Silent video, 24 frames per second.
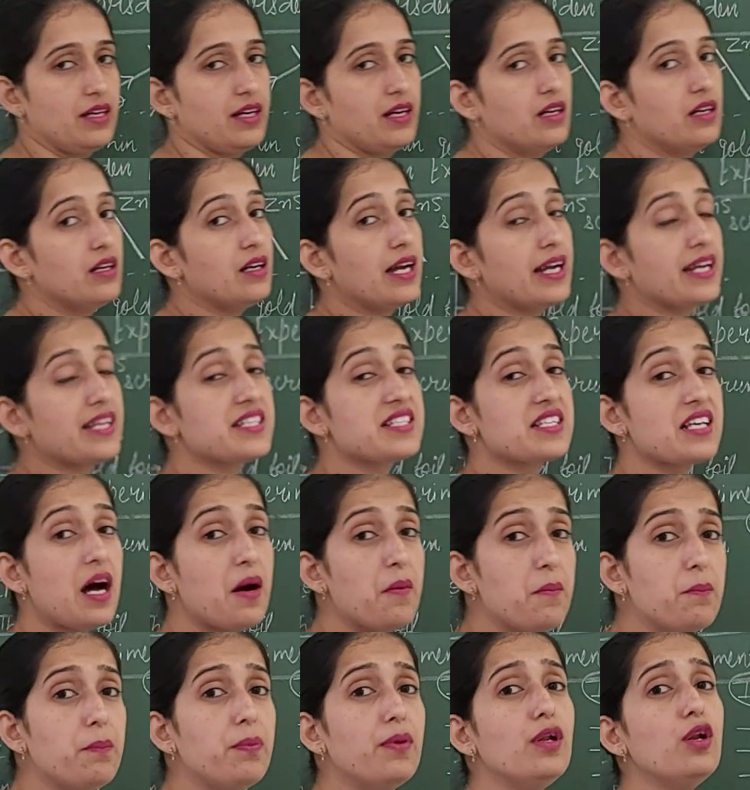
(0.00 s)
an
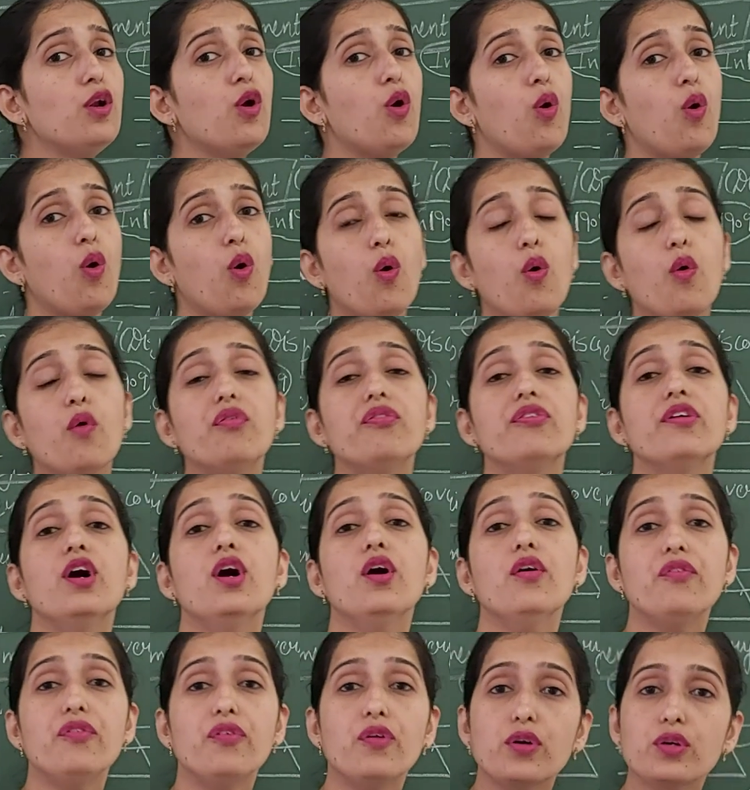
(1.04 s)
example of
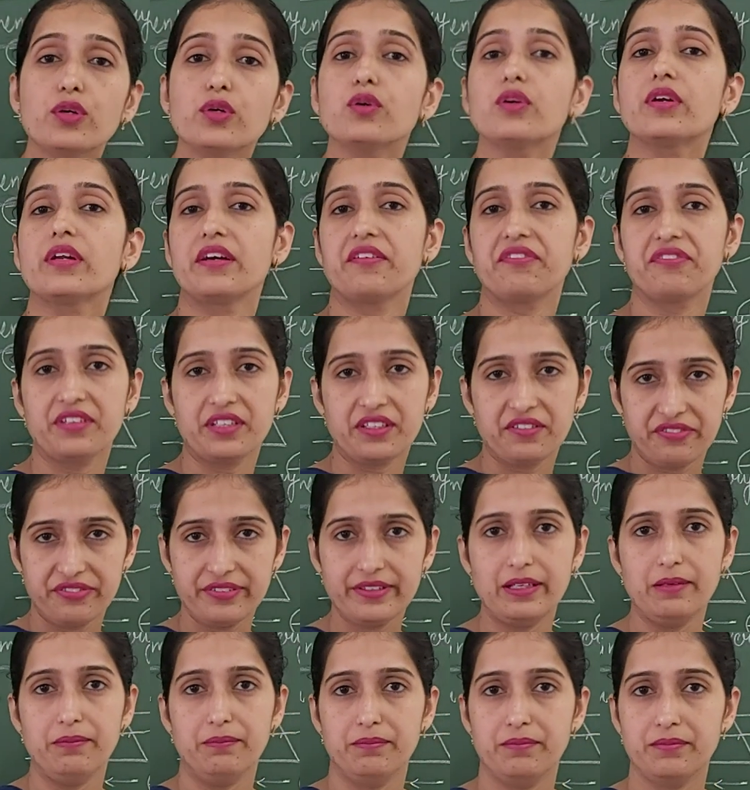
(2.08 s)
photographic
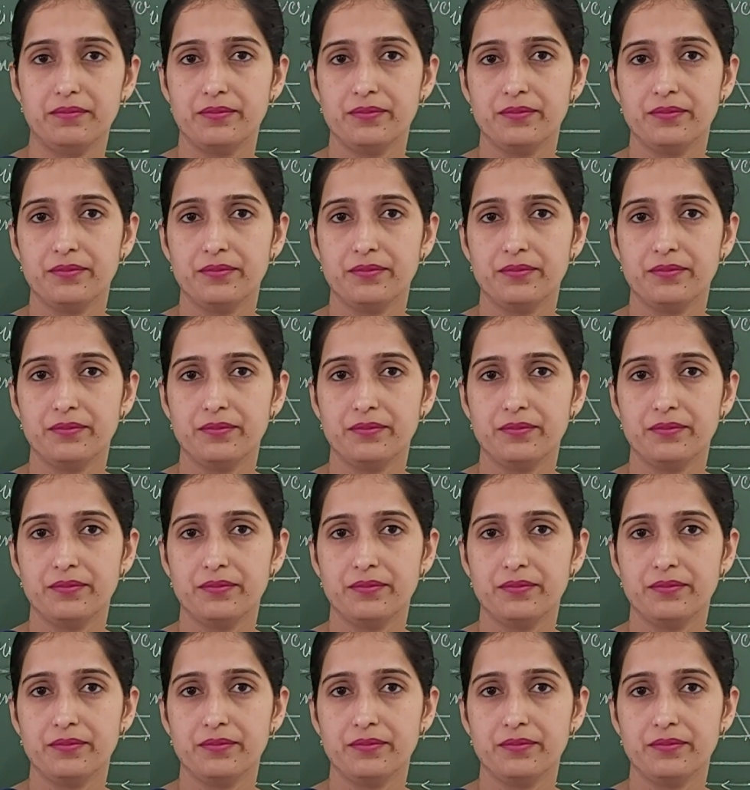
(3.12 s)
film.